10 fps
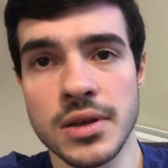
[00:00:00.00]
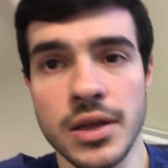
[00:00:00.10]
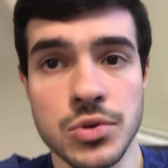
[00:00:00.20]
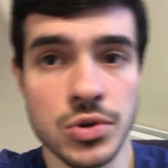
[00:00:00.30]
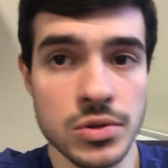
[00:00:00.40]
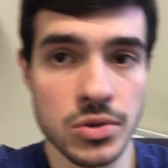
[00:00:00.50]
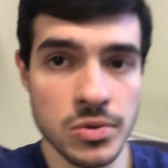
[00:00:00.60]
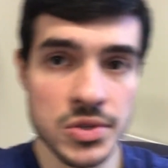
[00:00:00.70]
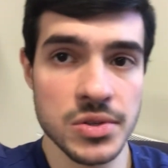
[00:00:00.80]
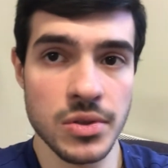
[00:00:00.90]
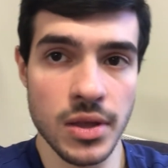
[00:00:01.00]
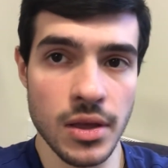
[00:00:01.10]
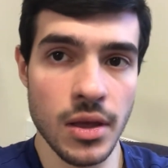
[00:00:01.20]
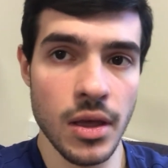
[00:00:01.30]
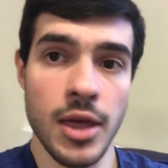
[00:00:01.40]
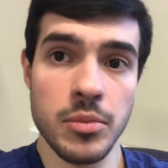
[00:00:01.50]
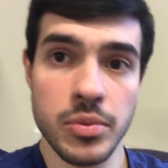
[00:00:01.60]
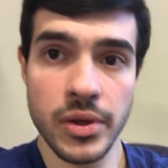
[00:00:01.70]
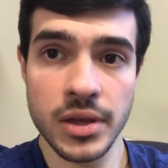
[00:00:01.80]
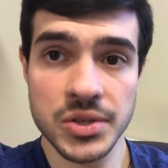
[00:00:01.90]
introduce the
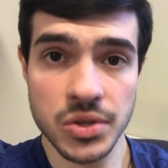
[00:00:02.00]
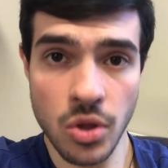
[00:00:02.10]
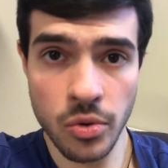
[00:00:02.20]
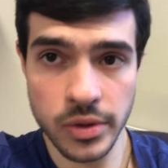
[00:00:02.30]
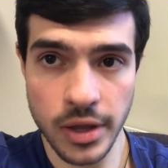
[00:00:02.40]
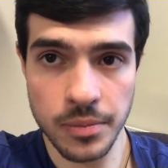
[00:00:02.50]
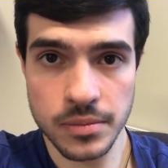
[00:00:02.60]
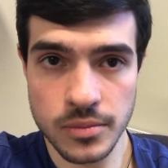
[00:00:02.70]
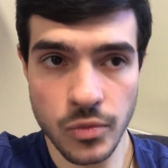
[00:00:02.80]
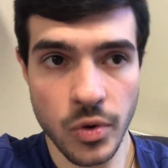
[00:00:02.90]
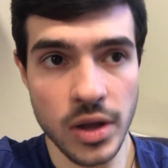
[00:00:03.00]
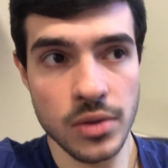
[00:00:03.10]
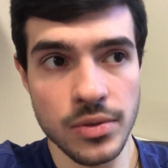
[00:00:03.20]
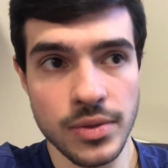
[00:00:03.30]
gameplay slowly. Right?